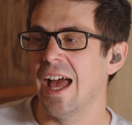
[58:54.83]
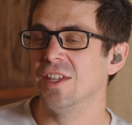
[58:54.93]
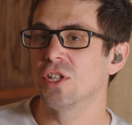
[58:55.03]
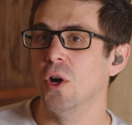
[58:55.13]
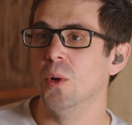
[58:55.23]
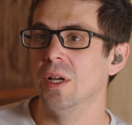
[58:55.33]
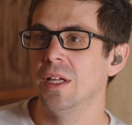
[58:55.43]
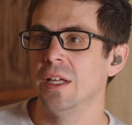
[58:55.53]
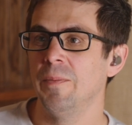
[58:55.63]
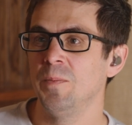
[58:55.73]
And so
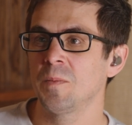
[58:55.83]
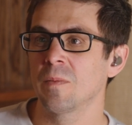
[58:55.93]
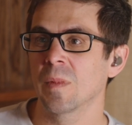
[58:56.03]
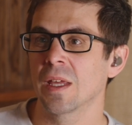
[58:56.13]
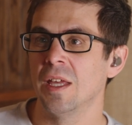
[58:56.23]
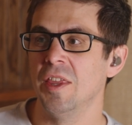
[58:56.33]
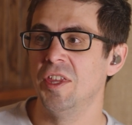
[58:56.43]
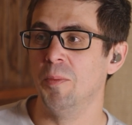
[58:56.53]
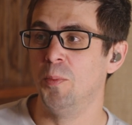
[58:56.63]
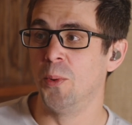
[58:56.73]
the
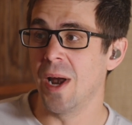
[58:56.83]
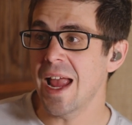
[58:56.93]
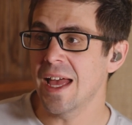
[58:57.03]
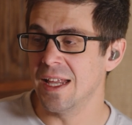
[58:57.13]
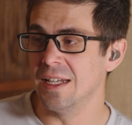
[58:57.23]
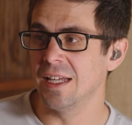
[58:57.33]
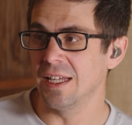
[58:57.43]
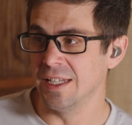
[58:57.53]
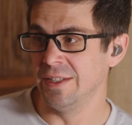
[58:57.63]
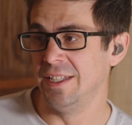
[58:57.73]
brand
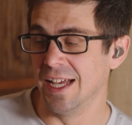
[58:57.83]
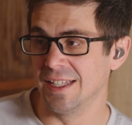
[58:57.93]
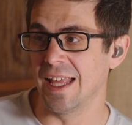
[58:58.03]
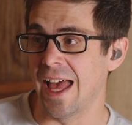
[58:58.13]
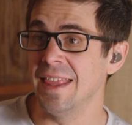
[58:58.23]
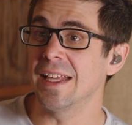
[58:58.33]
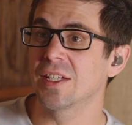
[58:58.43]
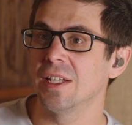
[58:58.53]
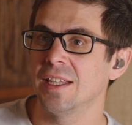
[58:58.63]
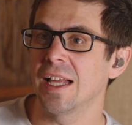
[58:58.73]
does that. And
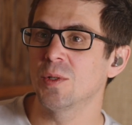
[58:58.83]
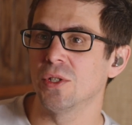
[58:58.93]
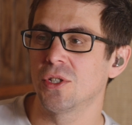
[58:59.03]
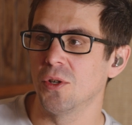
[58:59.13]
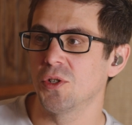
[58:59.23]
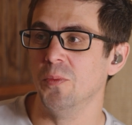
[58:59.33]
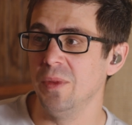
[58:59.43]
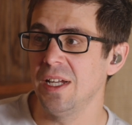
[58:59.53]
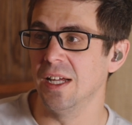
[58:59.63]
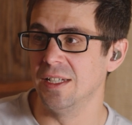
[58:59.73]
that's what social
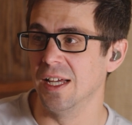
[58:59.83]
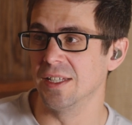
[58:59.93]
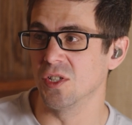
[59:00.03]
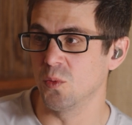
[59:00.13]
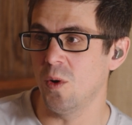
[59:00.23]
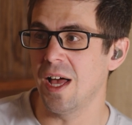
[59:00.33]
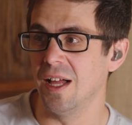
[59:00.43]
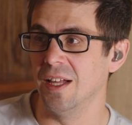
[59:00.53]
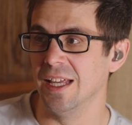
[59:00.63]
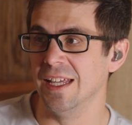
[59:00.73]
media does as
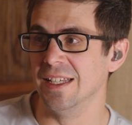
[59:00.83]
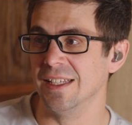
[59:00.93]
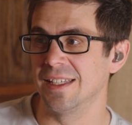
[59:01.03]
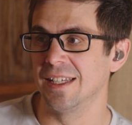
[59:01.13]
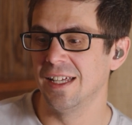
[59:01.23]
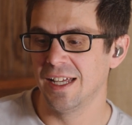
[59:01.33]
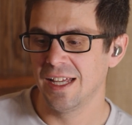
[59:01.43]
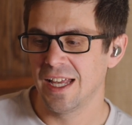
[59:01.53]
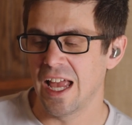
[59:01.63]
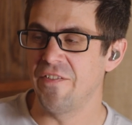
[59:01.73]
well, is
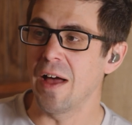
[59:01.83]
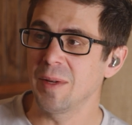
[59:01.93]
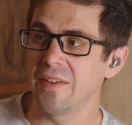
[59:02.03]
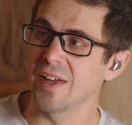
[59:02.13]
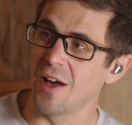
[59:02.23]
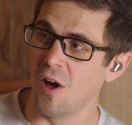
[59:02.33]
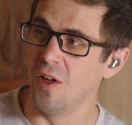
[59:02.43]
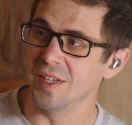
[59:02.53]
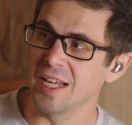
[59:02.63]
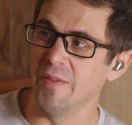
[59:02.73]
if I'm giving out all
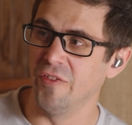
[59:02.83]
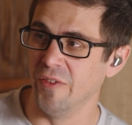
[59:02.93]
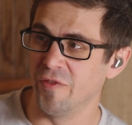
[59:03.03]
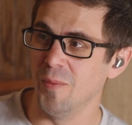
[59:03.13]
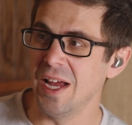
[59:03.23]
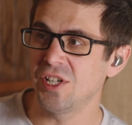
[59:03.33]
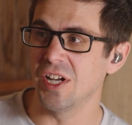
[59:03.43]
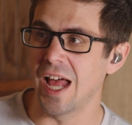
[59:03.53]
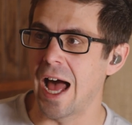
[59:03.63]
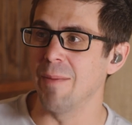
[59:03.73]
this helpful
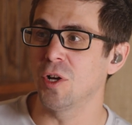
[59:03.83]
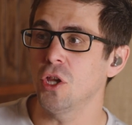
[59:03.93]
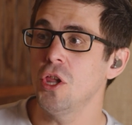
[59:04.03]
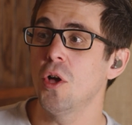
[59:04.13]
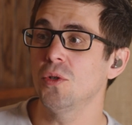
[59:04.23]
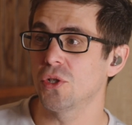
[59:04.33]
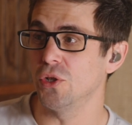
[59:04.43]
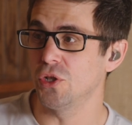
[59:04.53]
information, I'm closer